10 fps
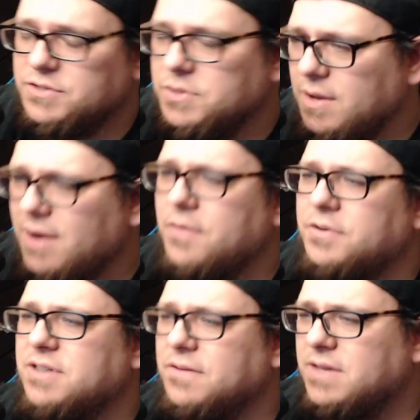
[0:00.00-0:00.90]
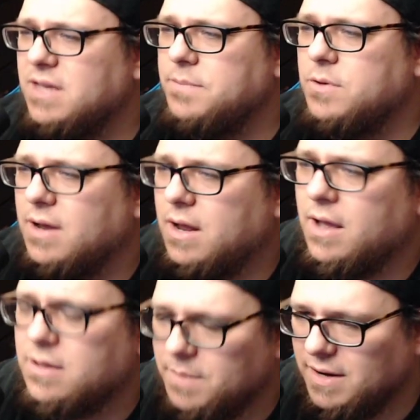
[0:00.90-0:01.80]
So you get other stuff to keep you kind of
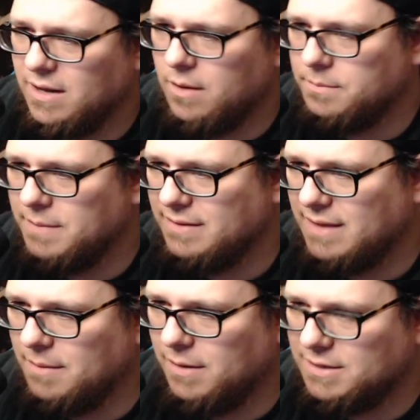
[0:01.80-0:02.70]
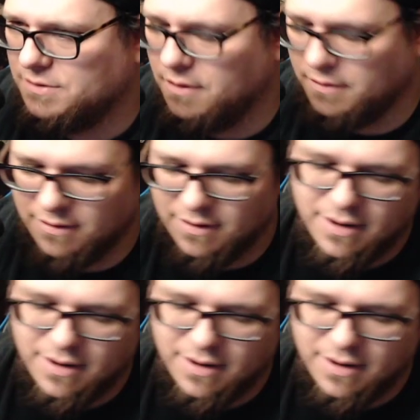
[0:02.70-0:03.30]
occupied to help make the game last longer.